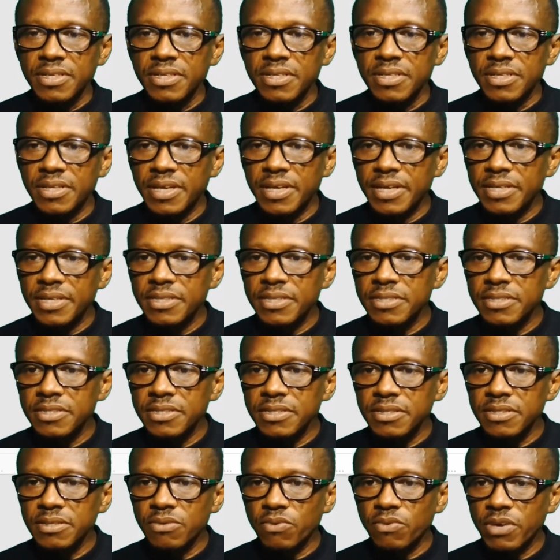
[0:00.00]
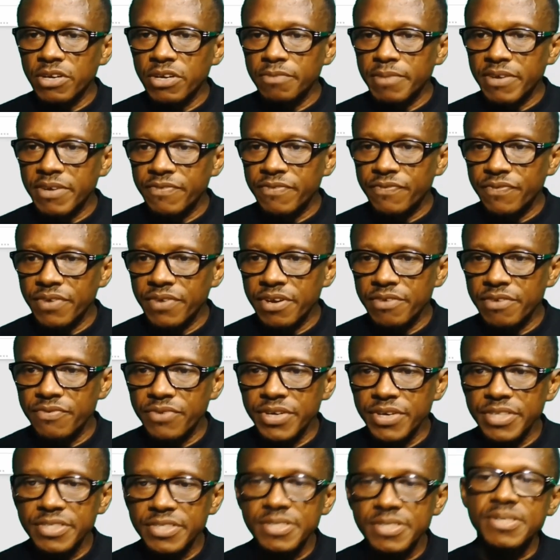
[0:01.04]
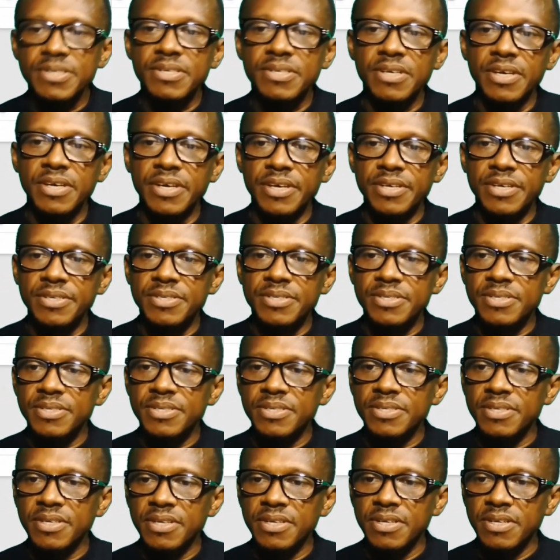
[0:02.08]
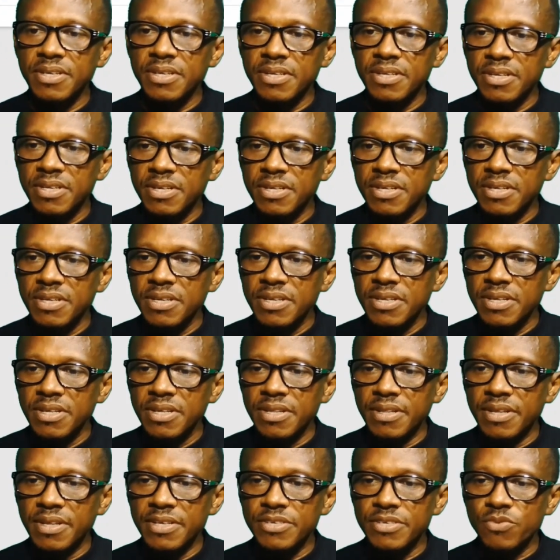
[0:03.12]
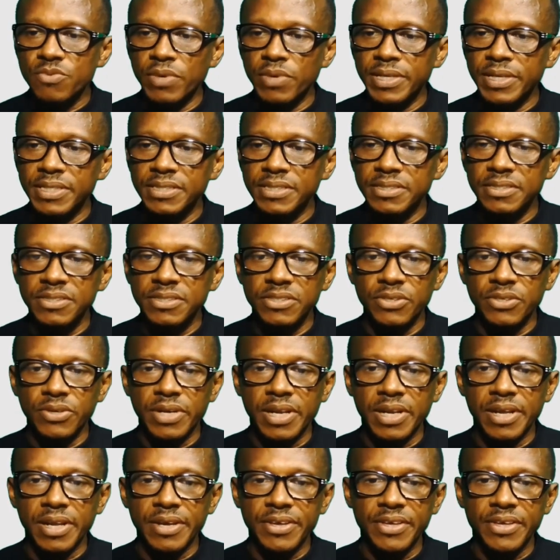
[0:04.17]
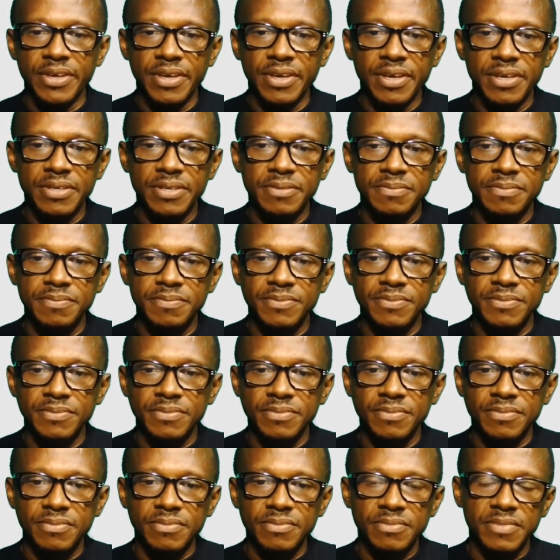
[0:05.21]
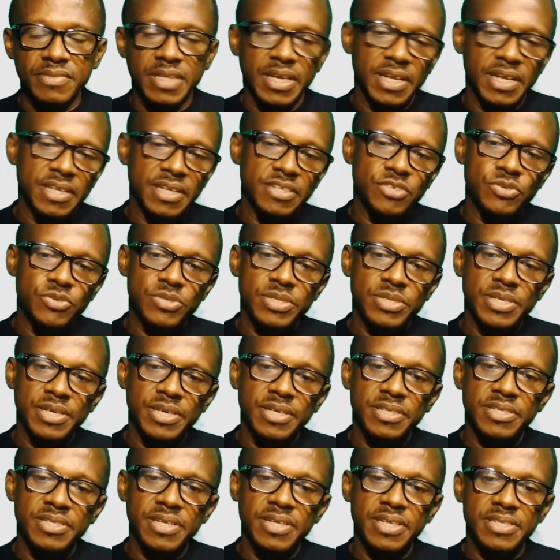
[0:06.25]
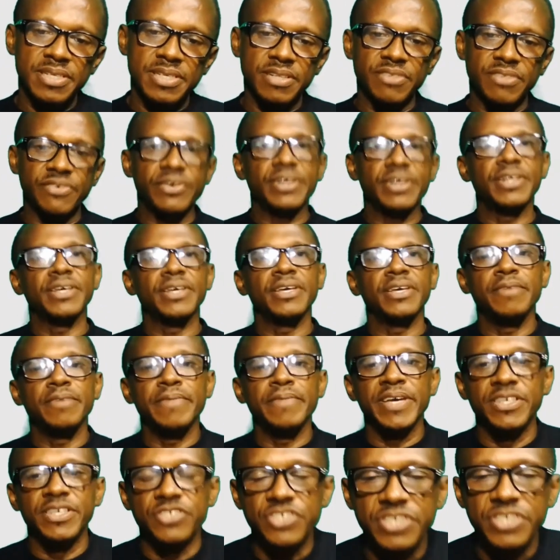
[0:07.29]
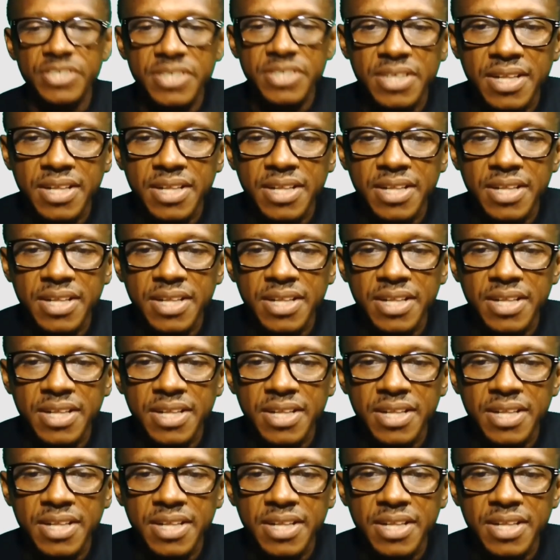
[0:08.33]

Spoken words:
Then one of my favorites is this one. You click here and then you see it as a 3D image.